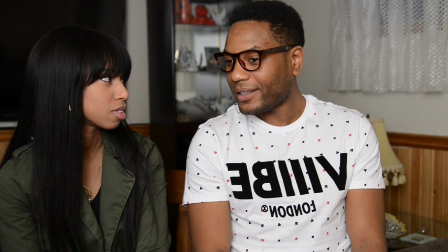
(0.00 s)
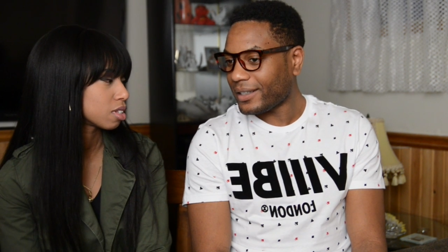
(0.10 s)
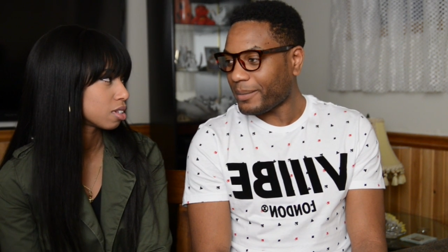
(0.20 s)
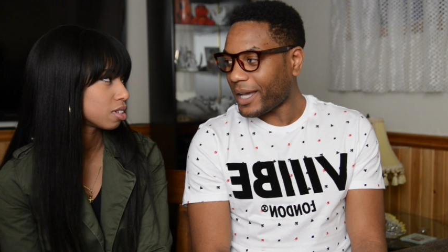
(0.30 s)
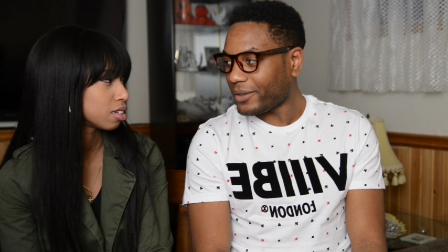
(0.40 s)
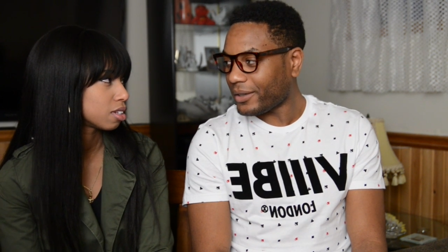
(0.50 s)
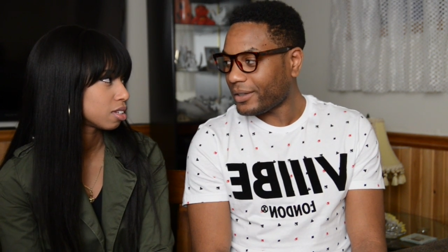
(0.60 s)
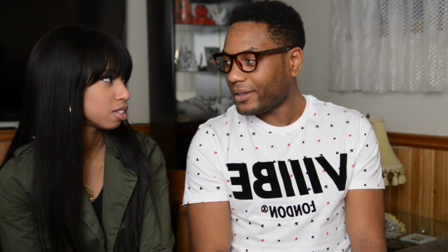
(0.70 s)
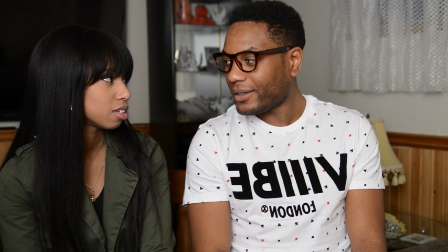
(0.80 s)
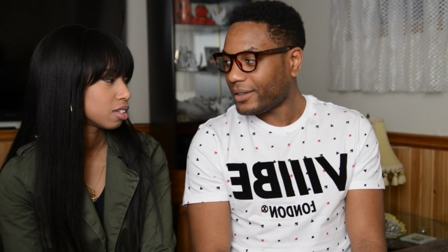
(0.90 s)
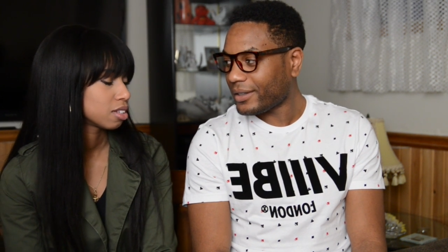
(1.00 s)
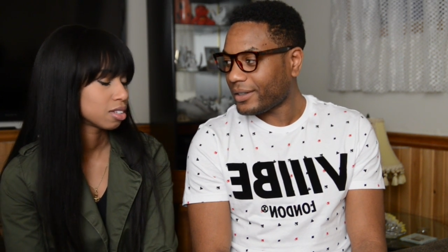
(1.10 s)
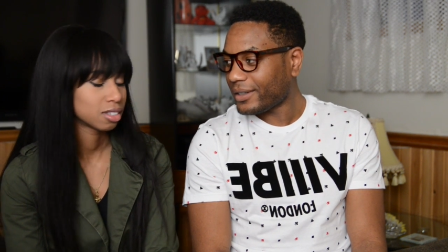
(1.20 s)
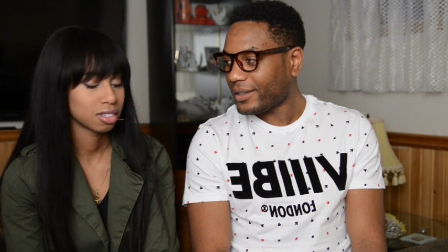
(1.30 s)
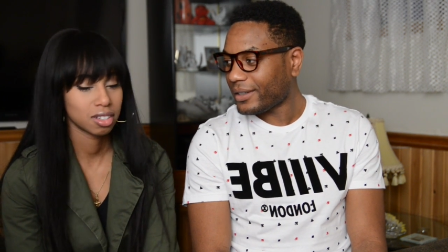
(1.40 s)
Speaker 1: Emmanuel.
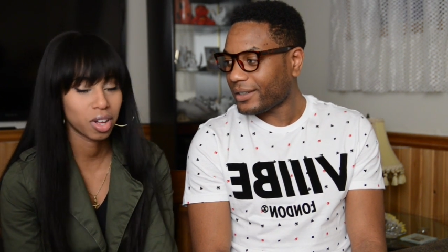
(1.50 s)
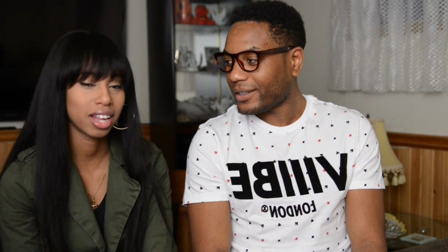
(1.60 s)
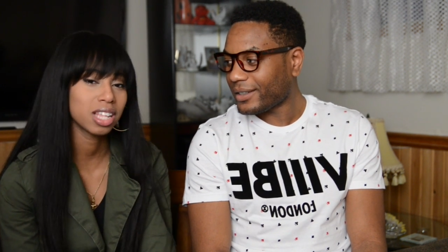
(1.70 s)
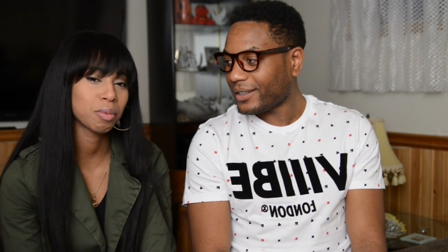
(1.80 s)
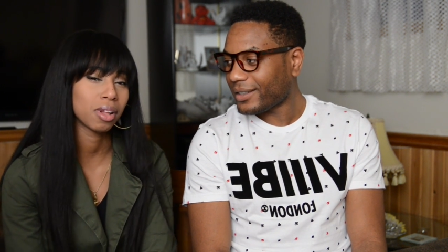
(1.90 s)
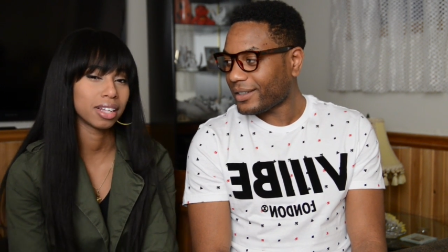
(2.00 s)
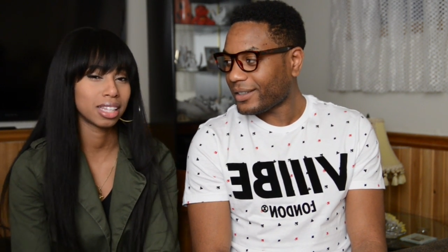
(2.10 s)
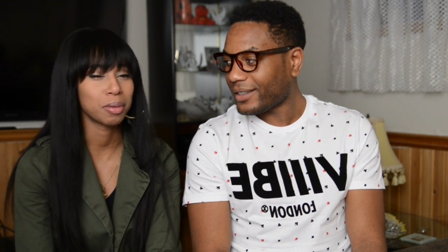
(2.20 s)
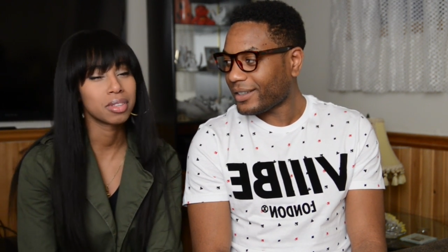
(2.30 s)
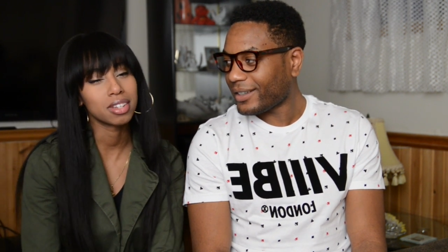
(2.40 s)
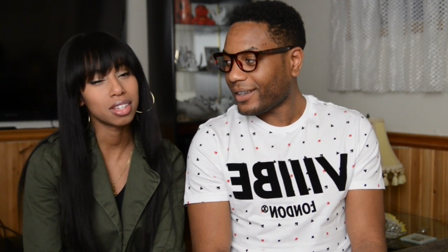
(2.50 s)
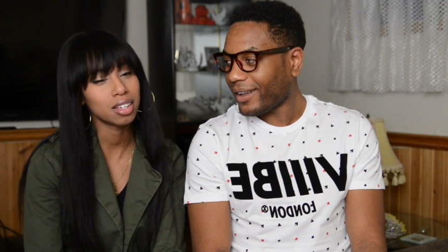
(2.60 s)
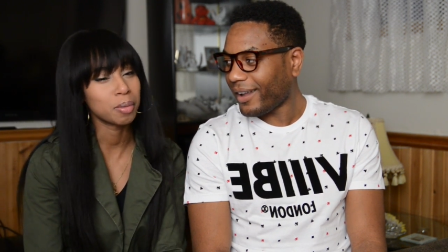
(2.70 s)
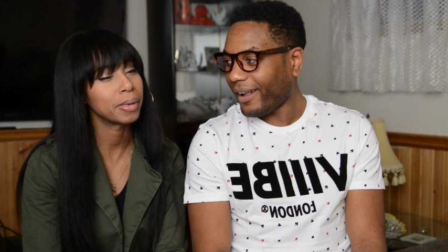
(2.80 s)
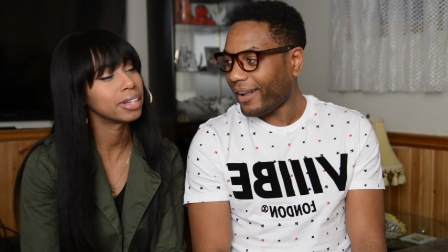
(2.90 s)
Kind of spelled like that with an E,
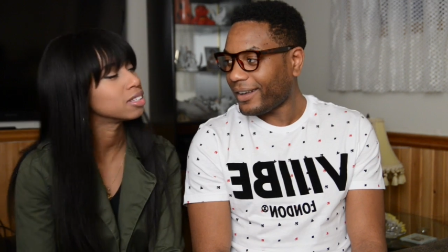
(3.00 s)
but